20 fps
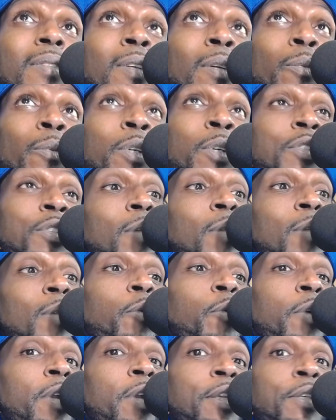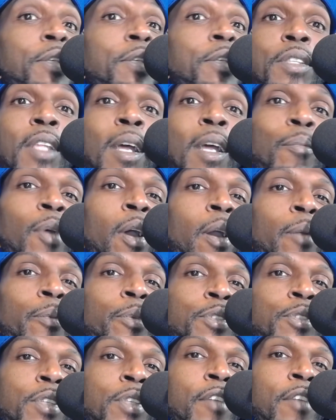what's some of the ways that
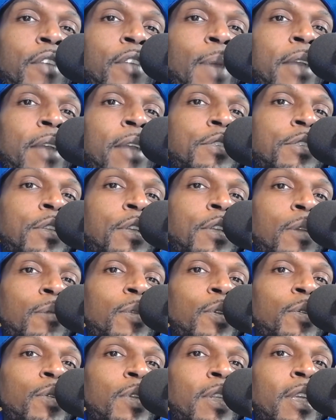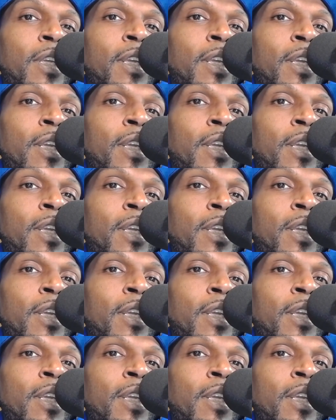barbers give back to the community?